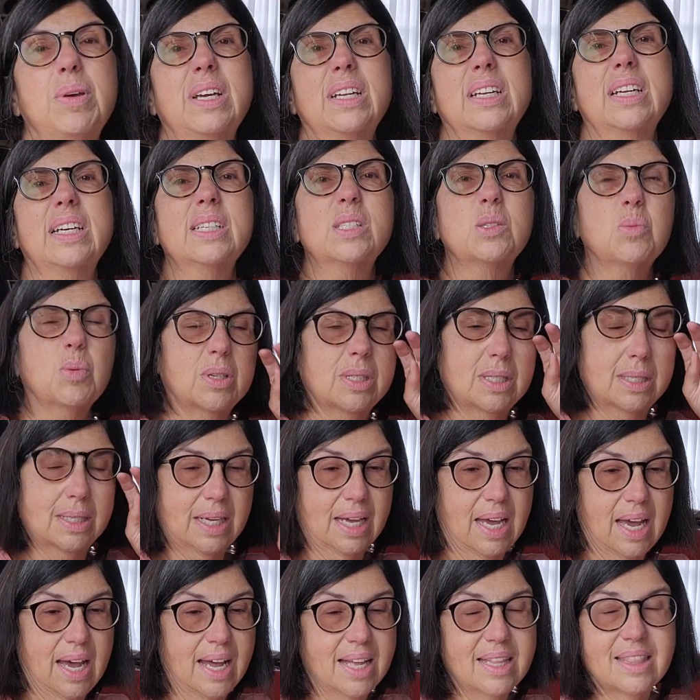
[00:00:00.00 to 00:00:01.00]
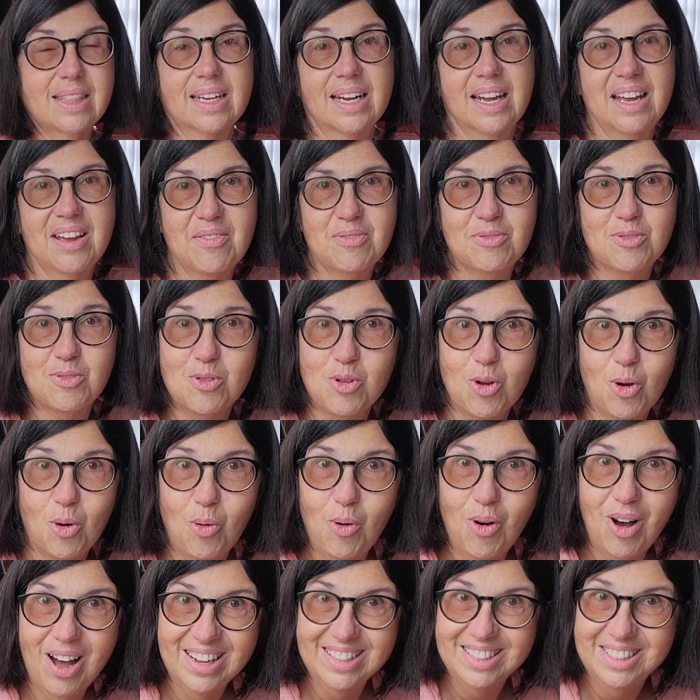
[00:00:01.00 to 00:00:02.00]
a nice rustic hat that I have
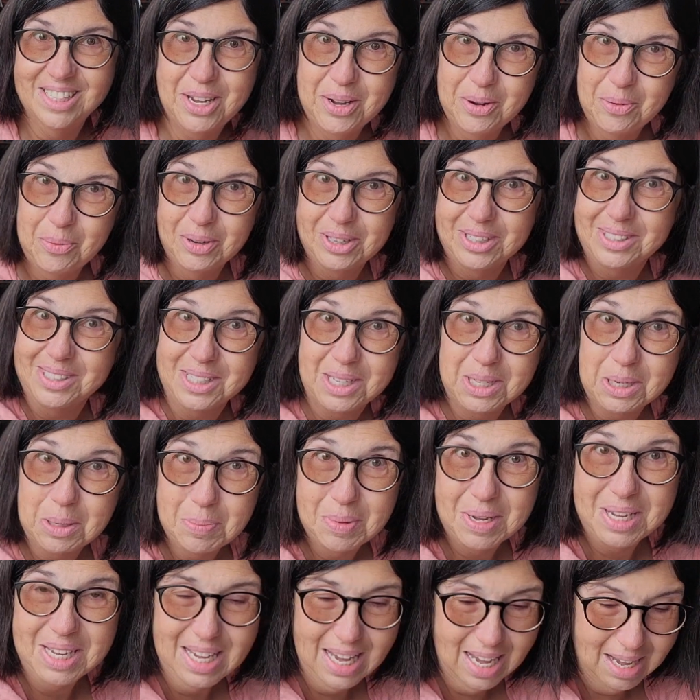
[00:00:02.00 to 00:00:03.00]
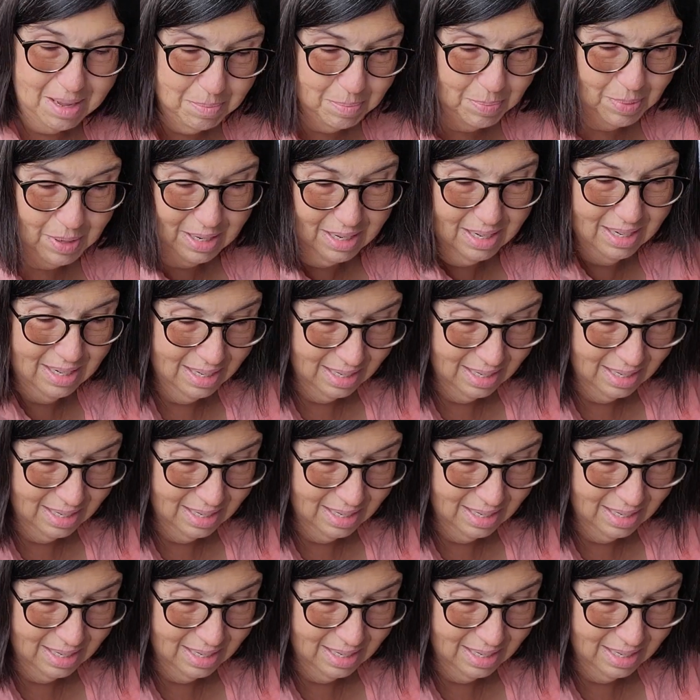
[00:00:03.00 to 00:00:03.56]
no idea what it's going to be yet, but